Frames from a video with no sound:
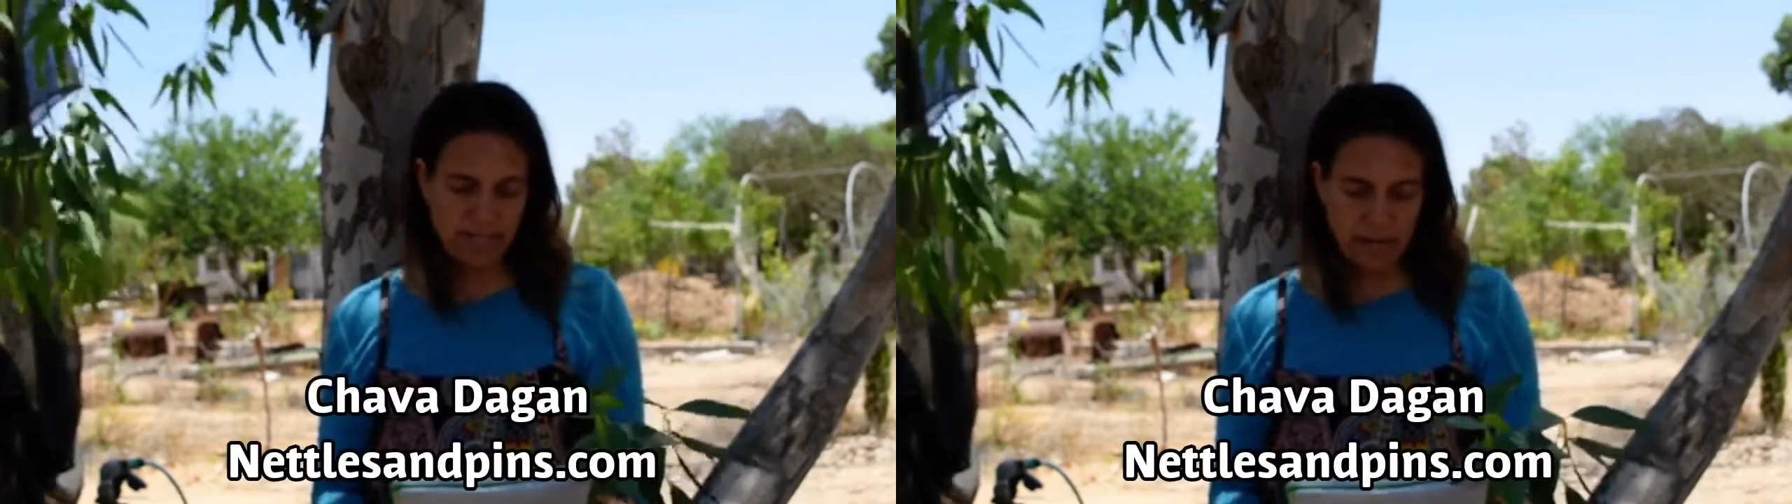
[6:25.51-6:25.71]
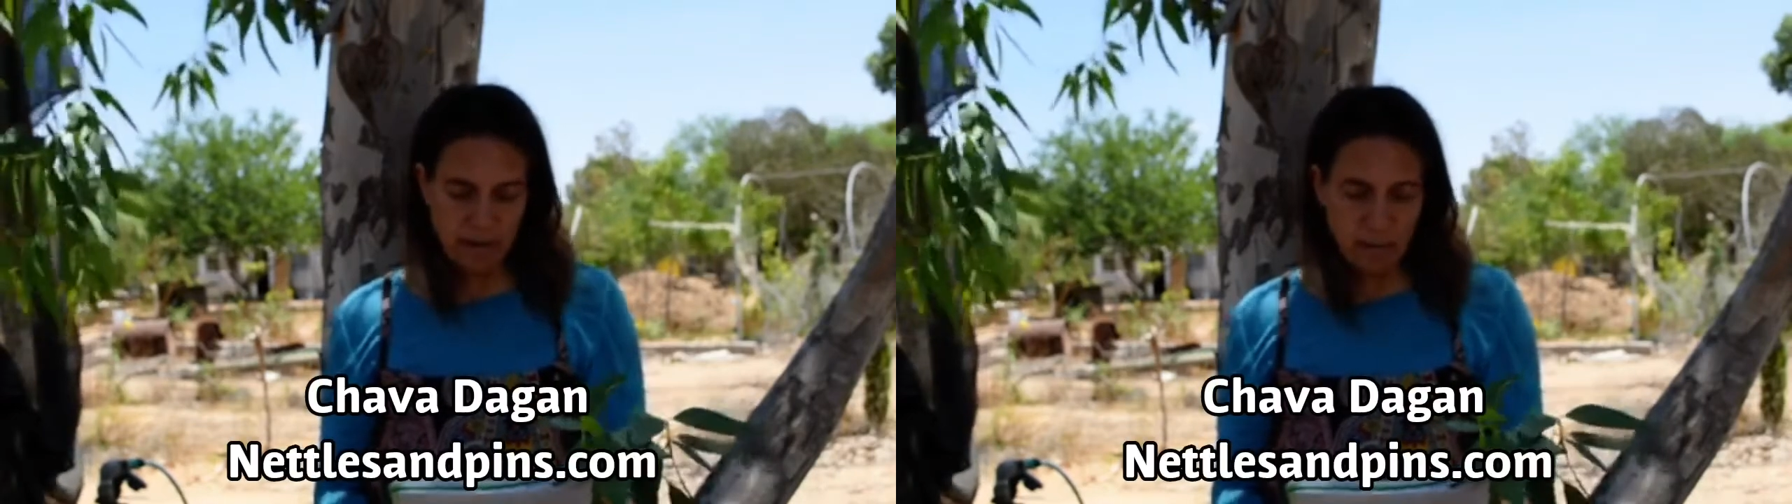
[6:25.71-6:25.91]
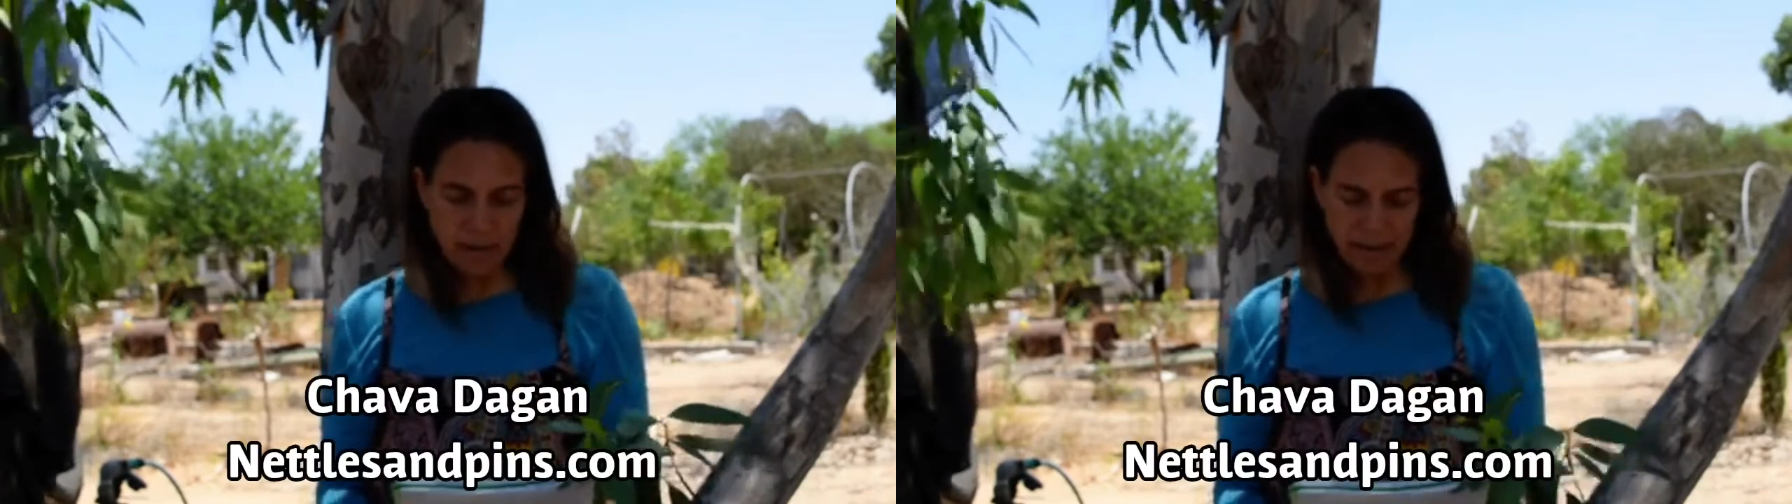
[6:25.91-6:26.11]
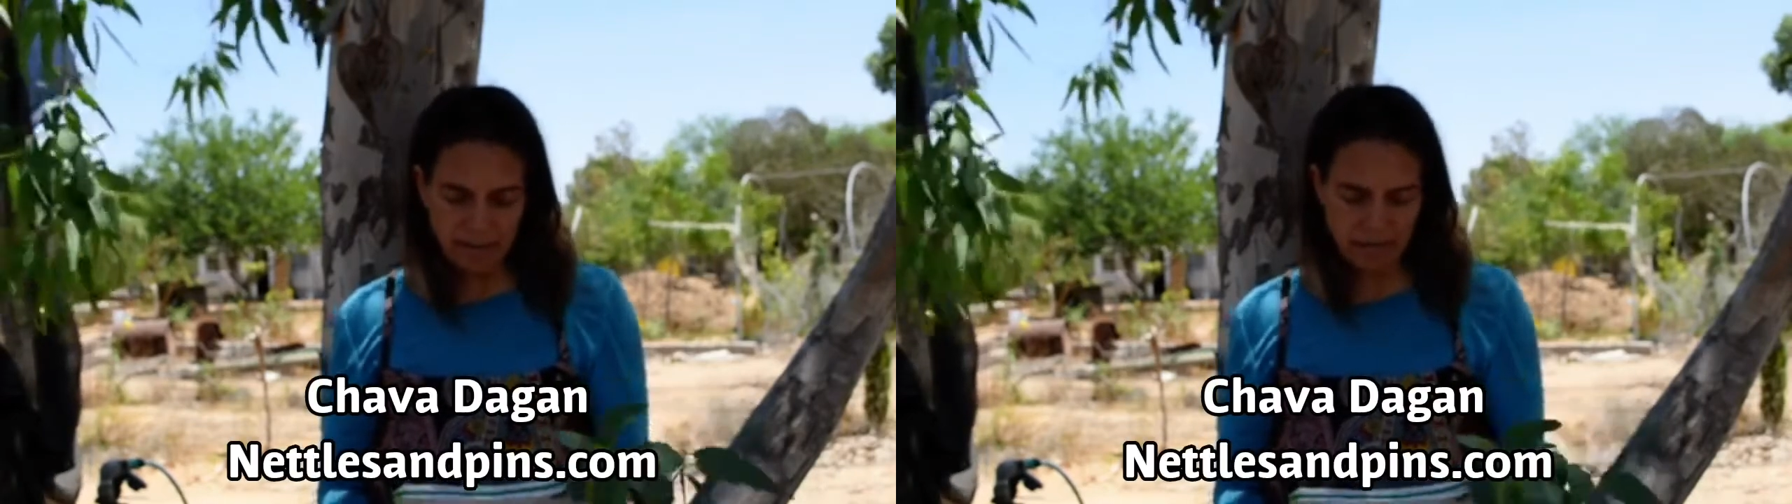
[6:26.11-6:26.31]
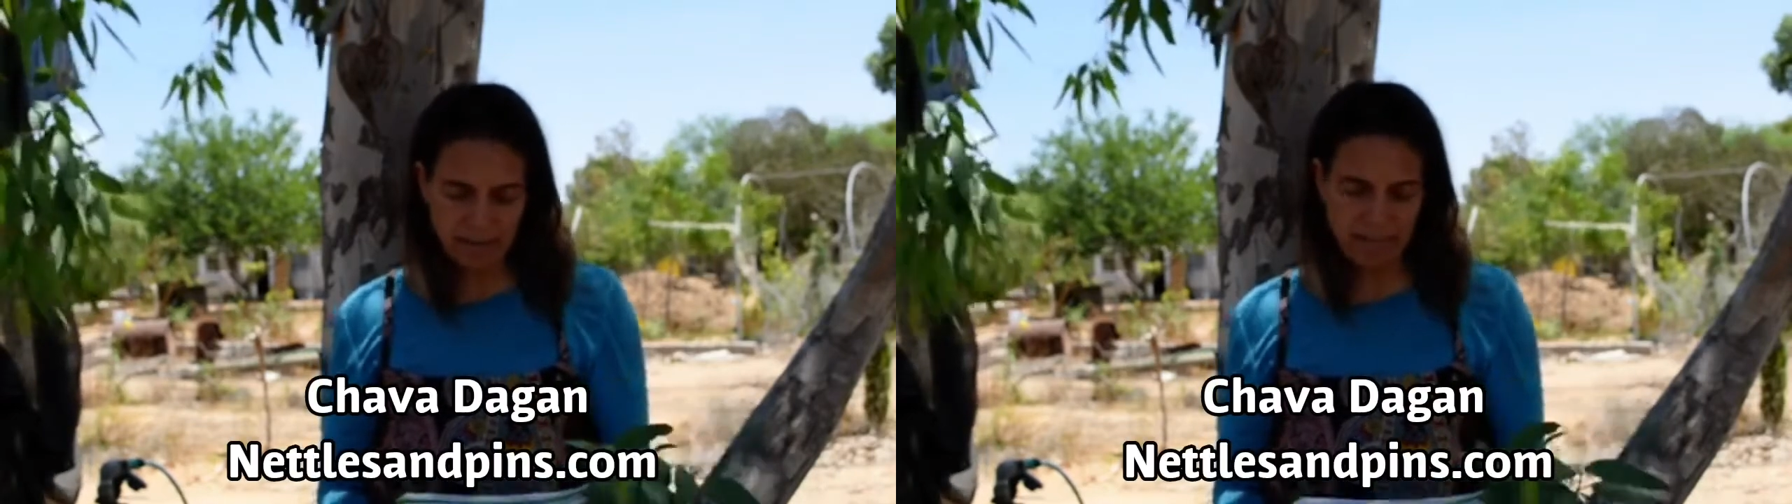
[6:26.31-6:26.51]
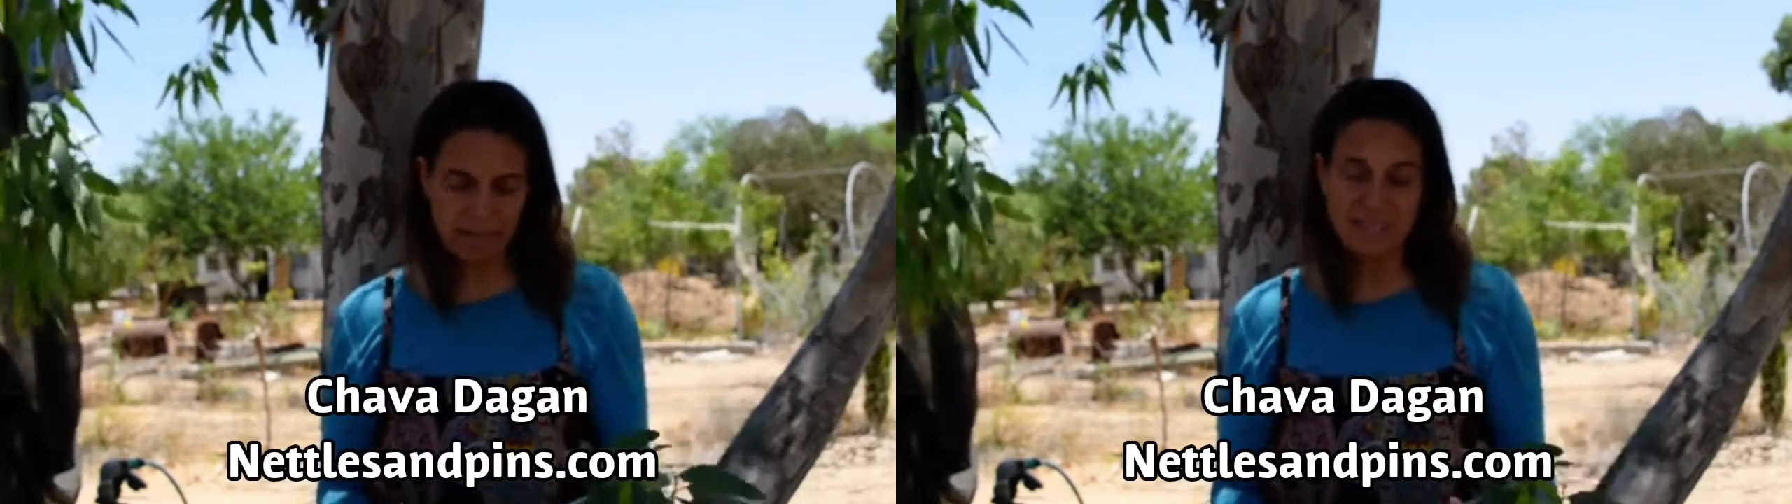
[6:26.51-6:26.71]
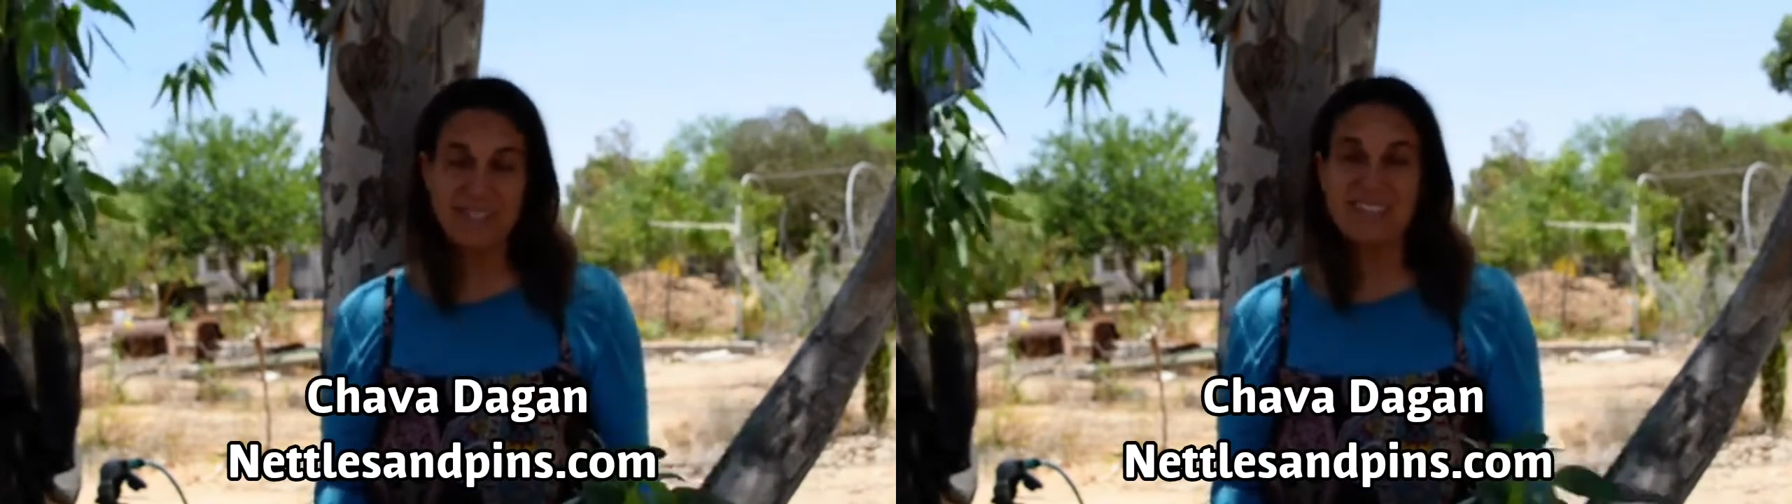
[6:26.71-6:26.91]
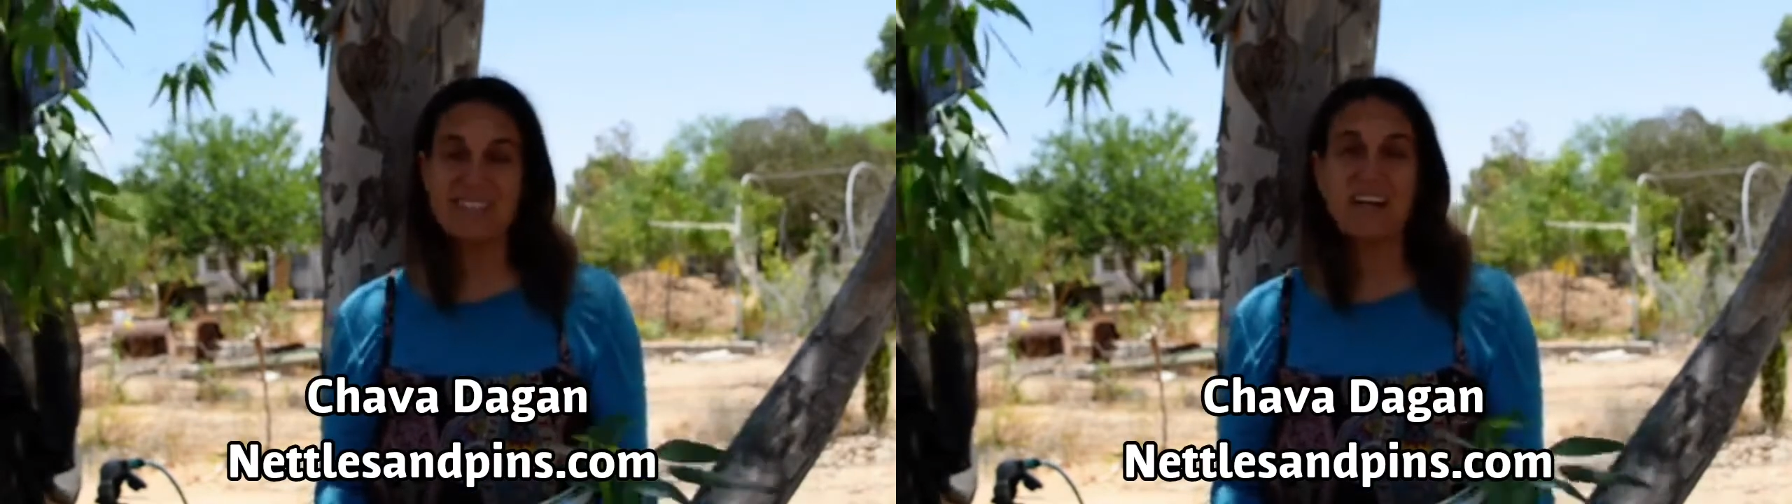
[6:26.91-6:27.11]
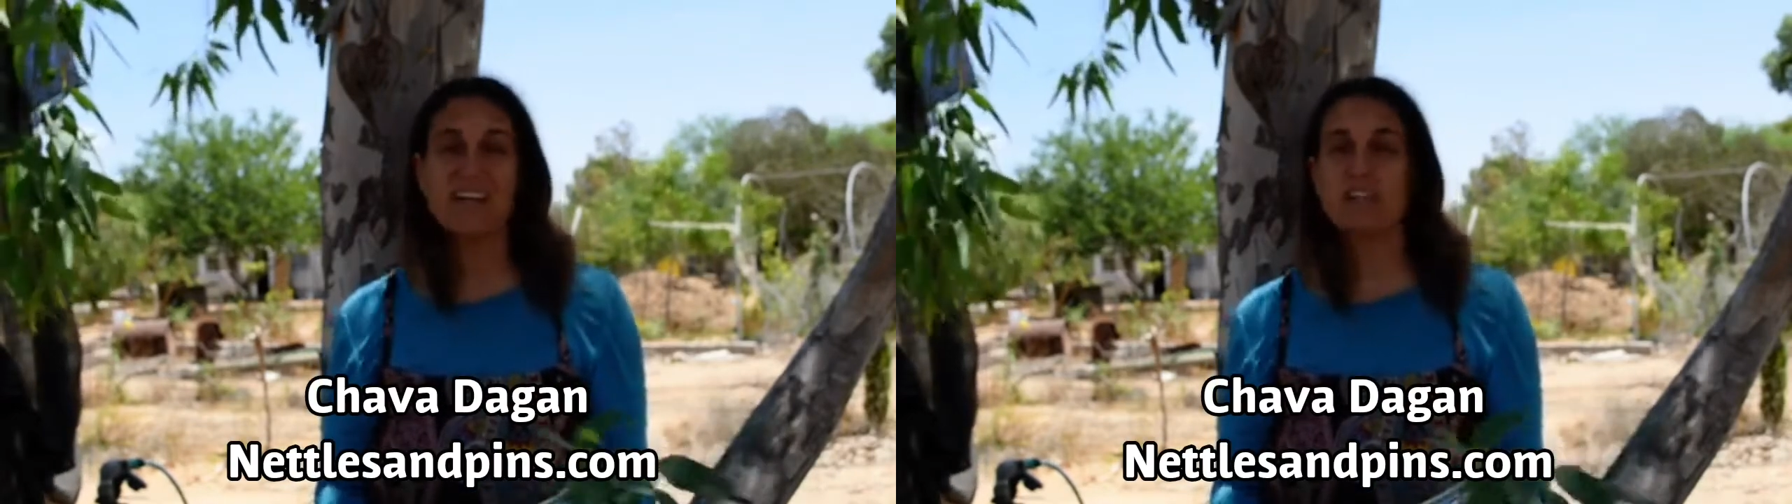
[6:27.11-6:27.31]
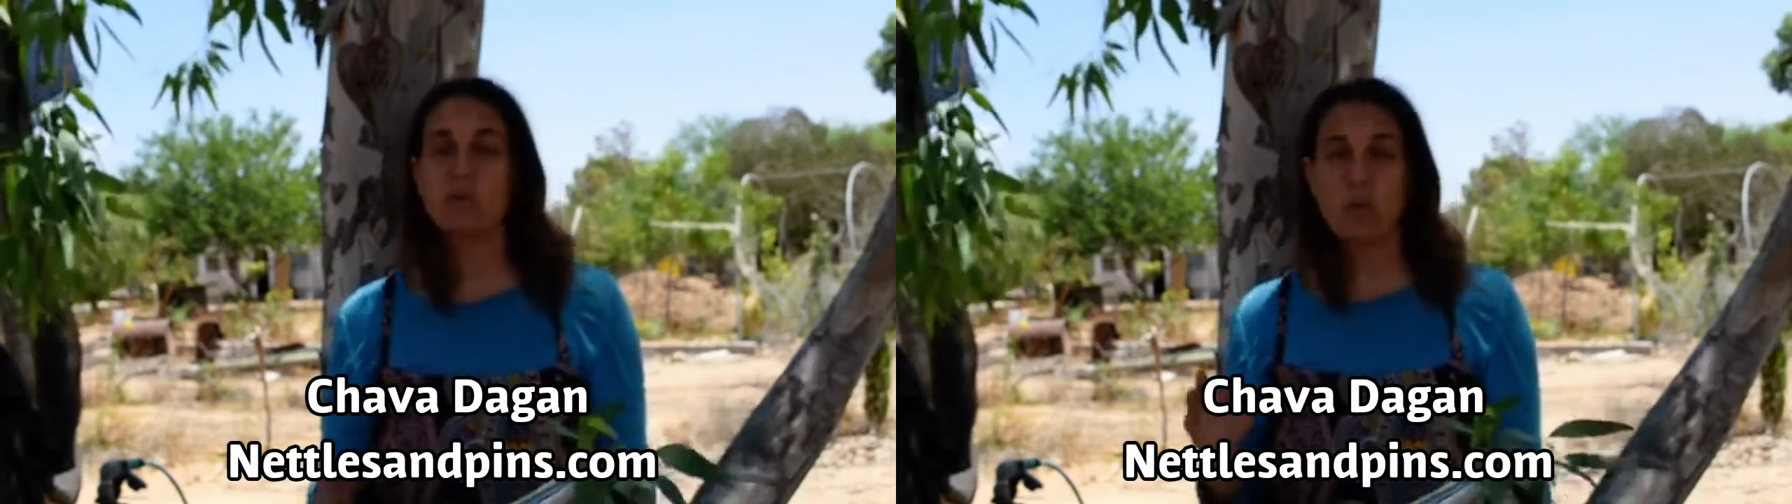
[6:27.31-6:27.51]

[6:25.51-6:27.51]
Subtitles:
ceramide that's inside,